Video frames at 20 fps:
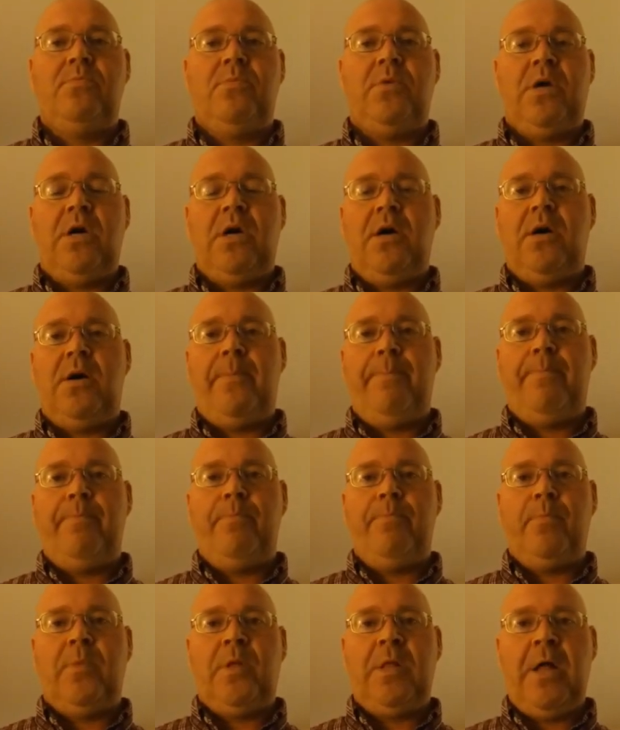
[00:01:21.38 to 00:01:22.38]
um,
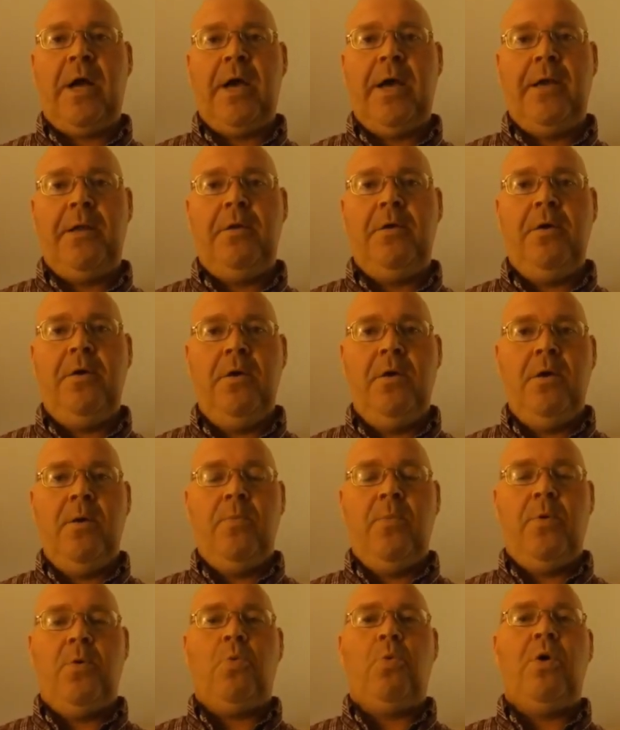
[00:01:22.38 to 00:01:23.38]
client.
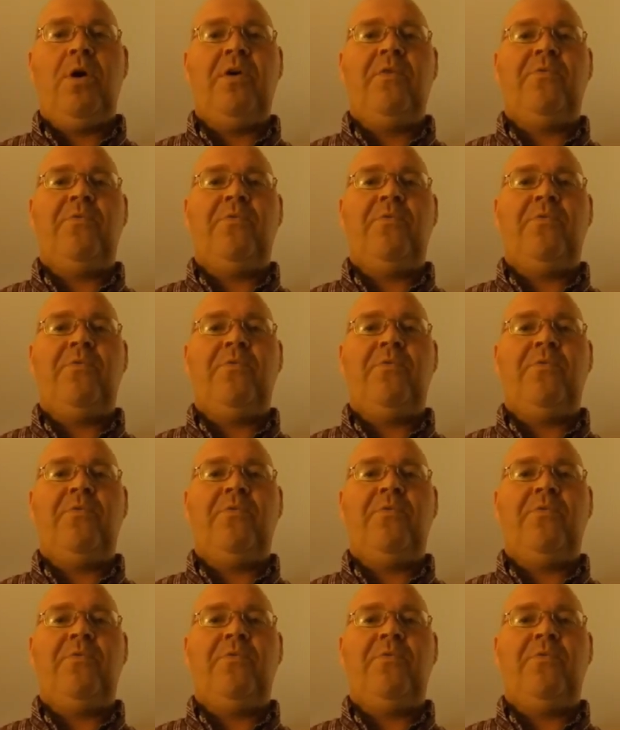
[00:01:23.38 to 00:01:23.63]
But what